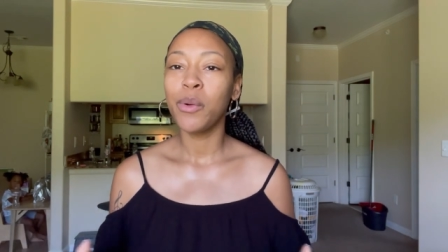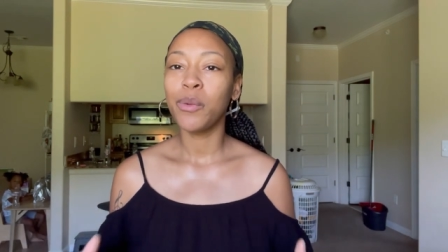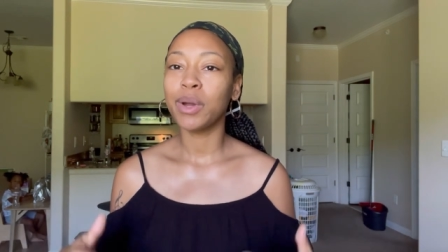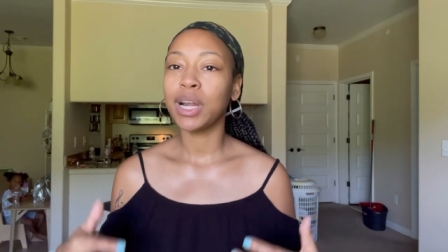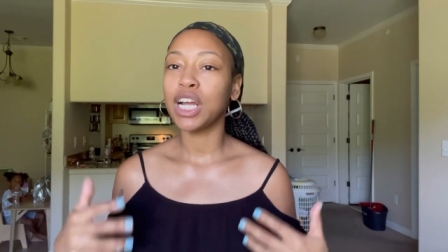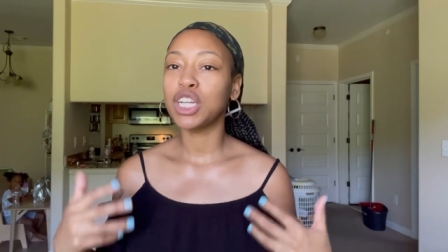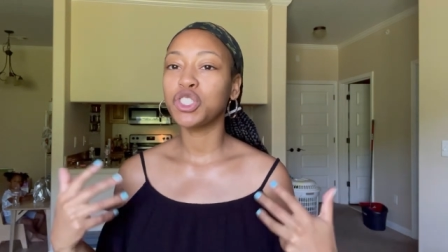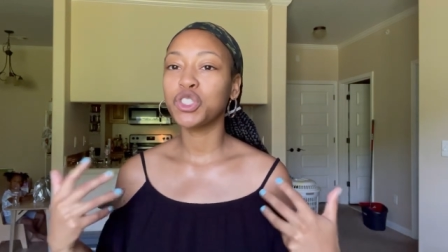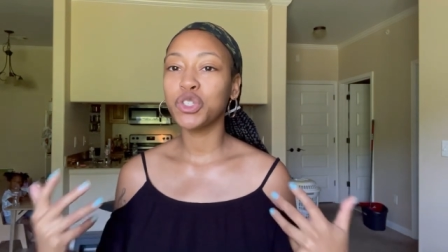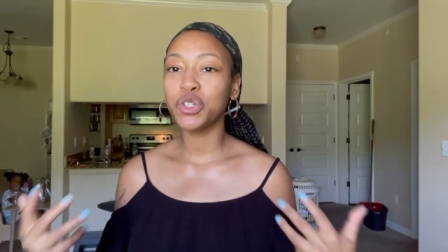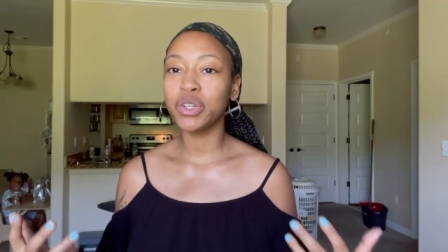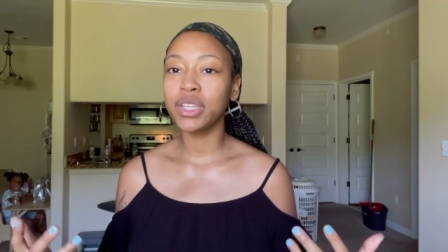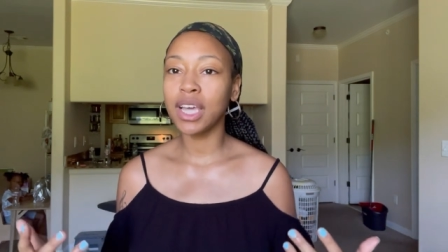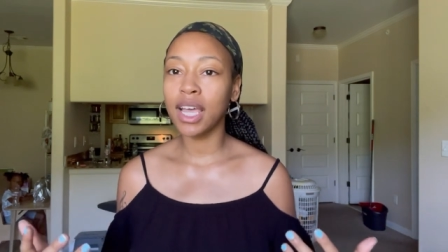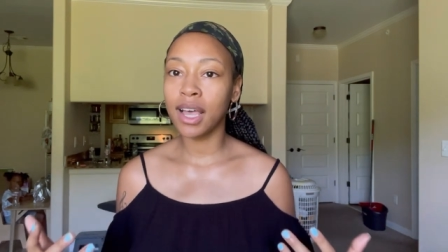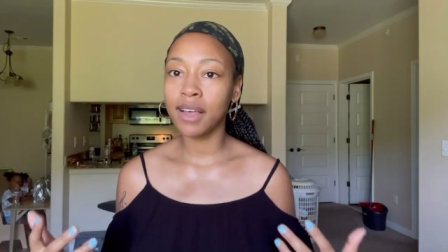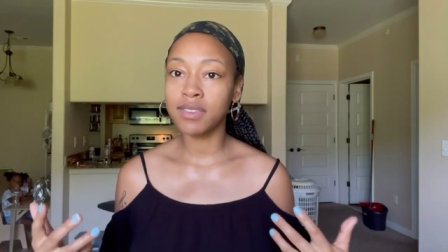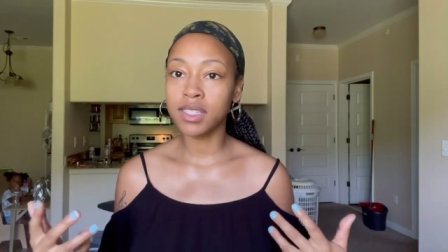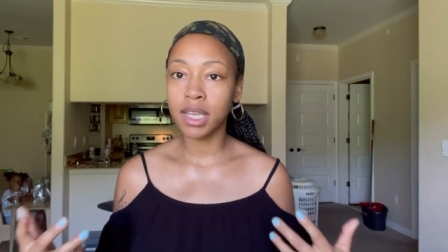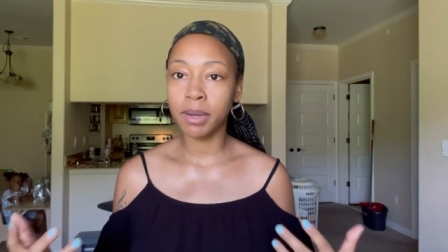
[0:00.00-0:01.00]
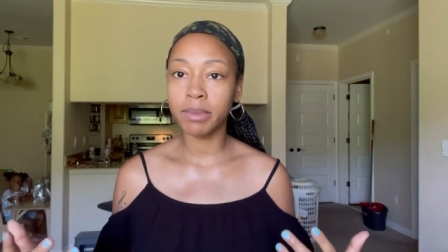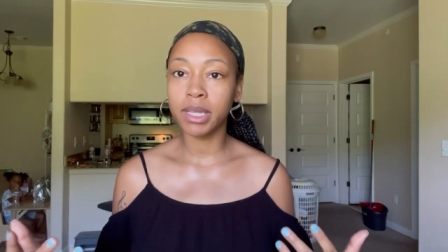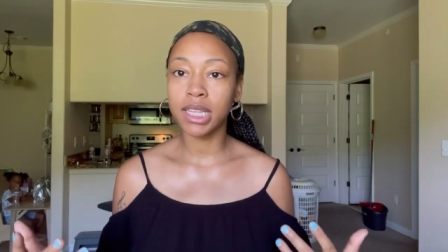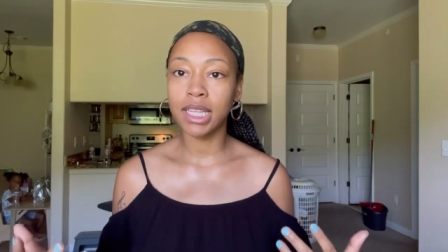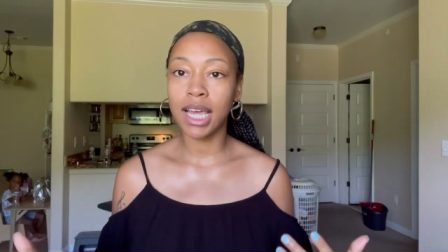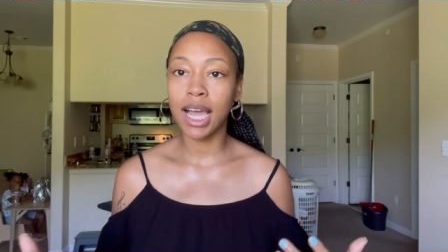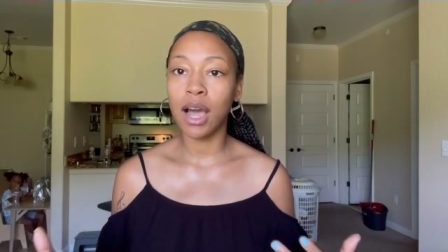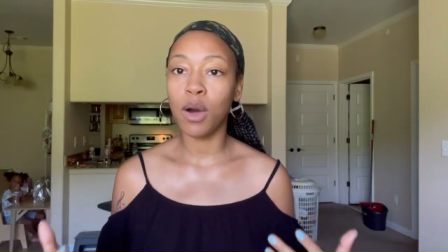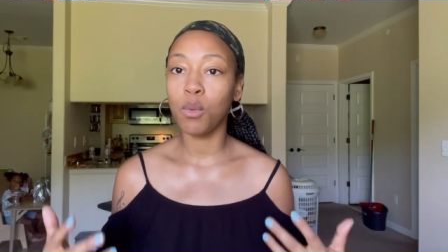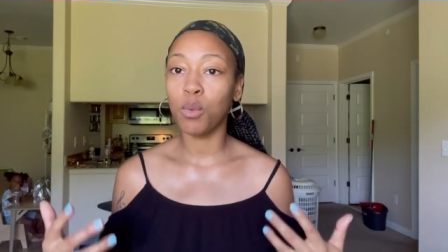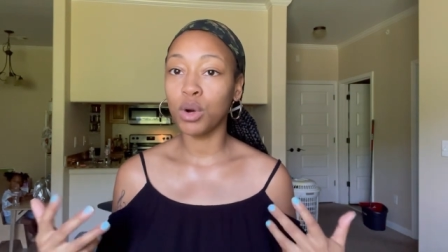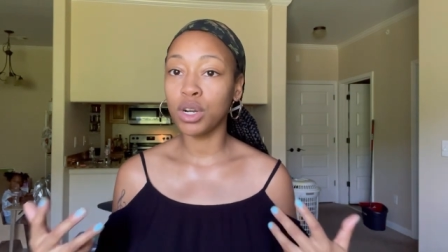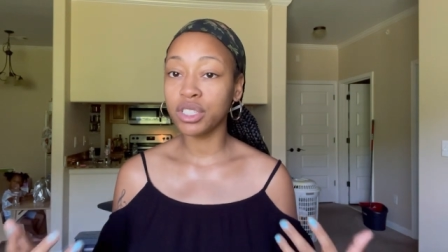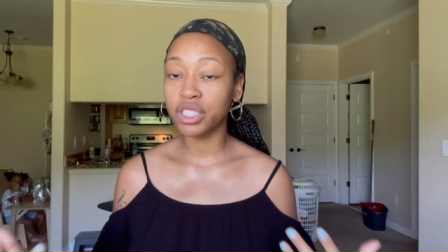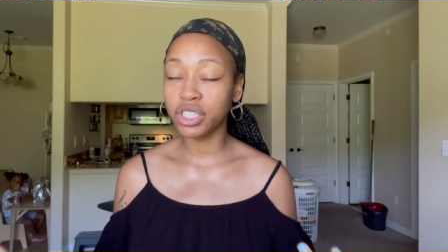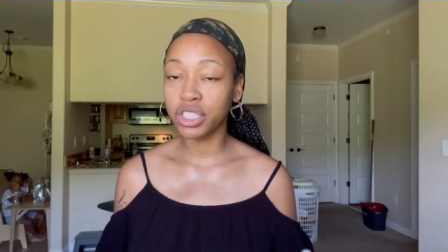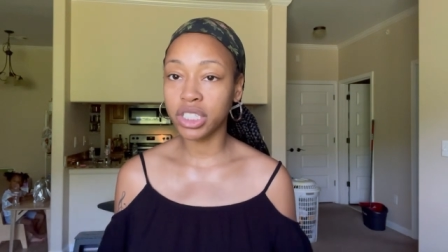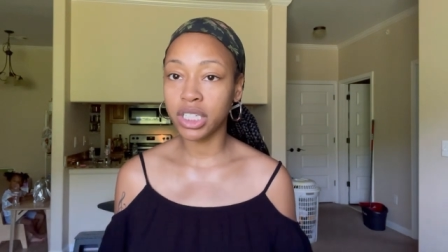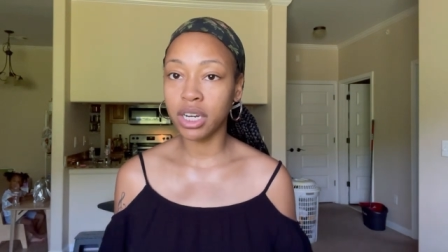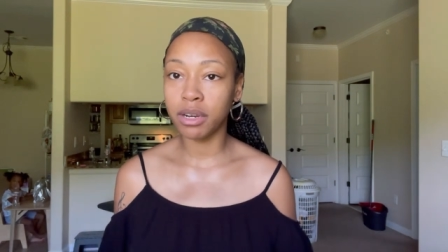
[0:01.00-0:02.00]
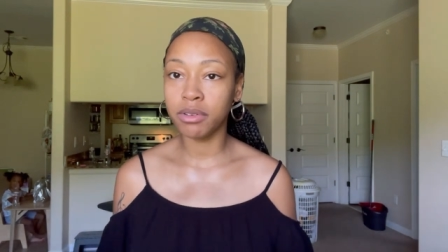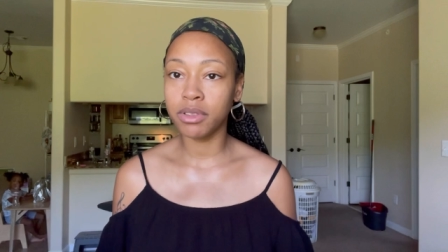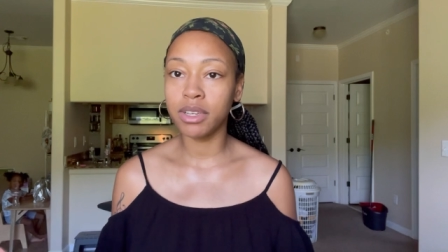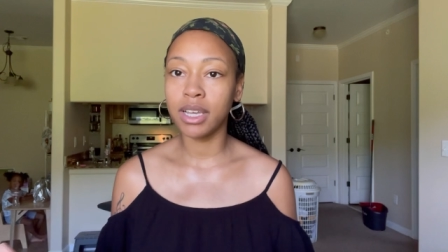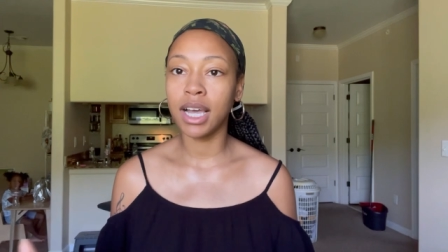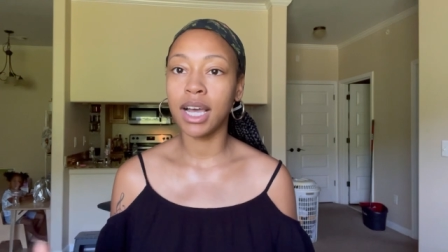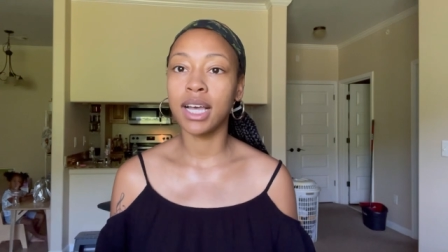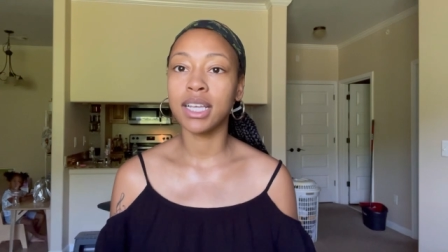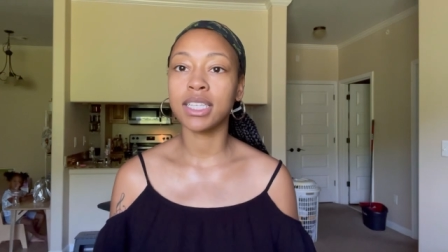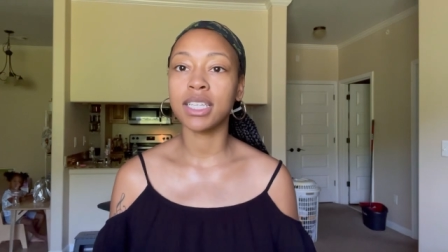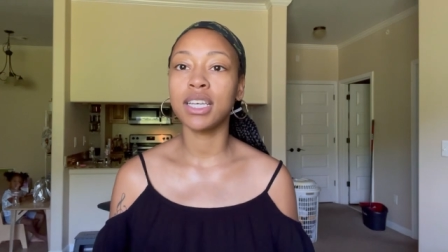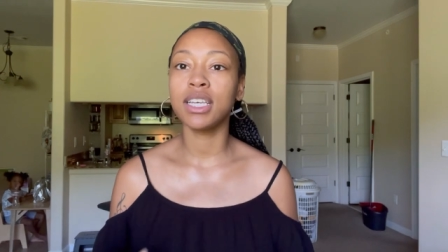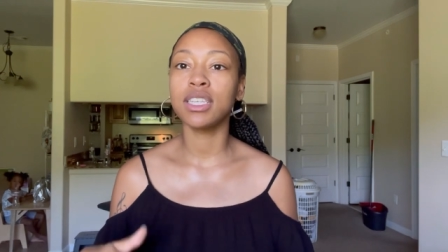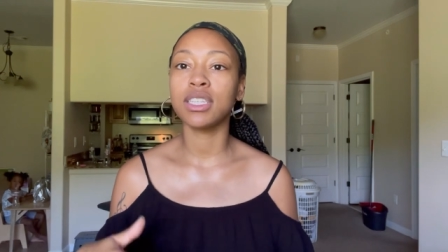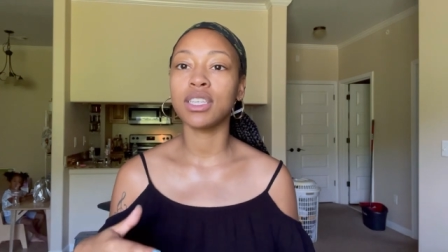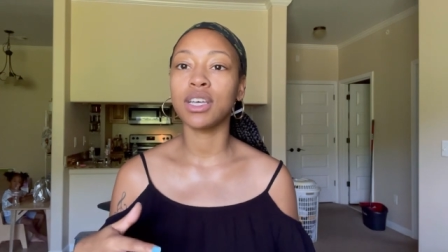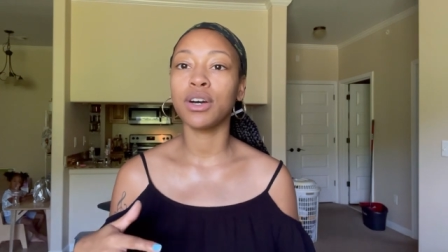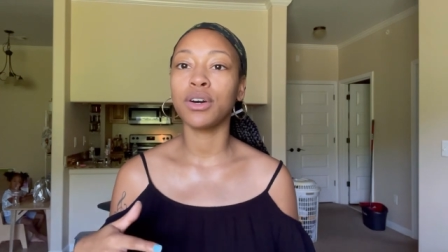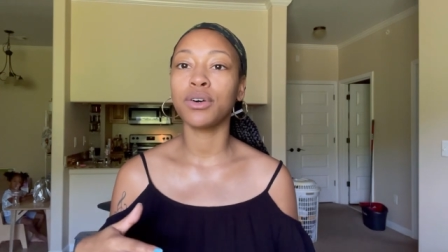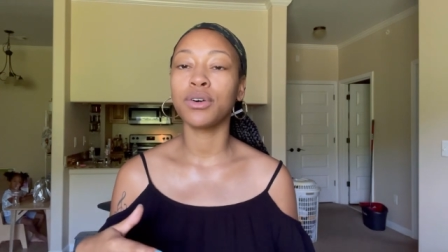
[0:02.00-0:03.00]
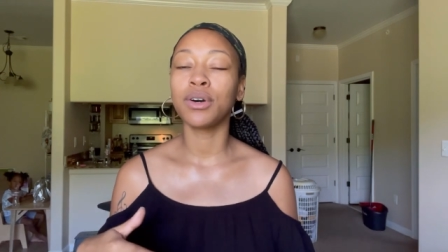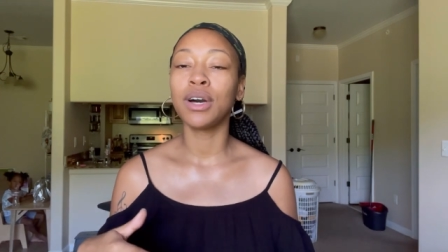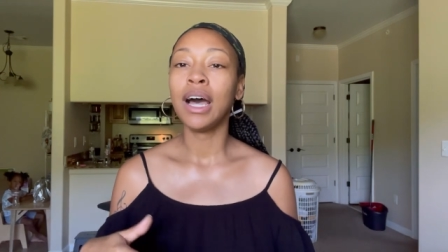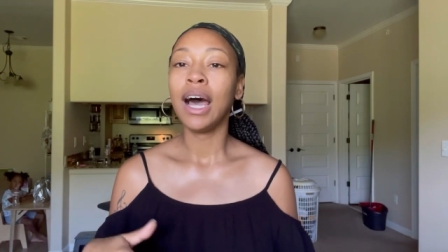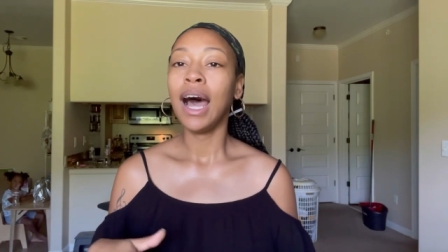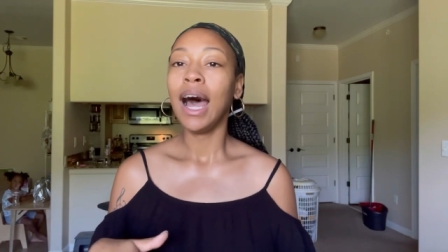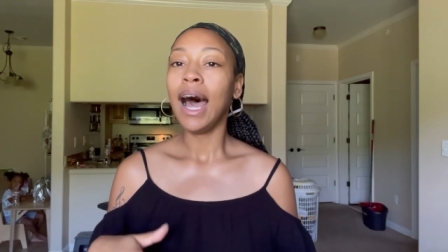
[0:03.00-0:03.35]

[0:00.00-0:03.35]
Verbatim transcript: and I truly have something that I want to share with you guys. And so